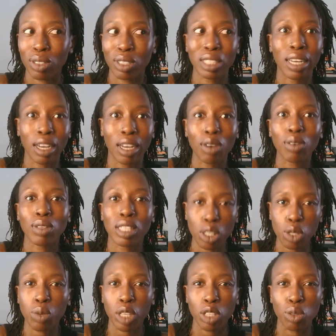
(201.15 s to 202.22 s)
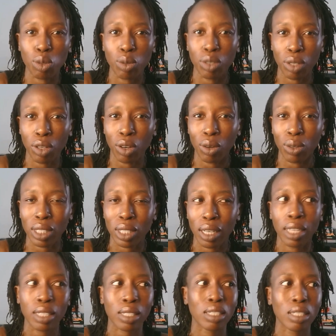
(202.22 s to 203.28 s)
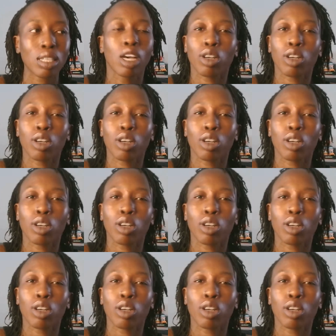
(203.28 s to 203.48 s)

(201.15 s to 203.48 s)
Now, this is where you do a root cause analysis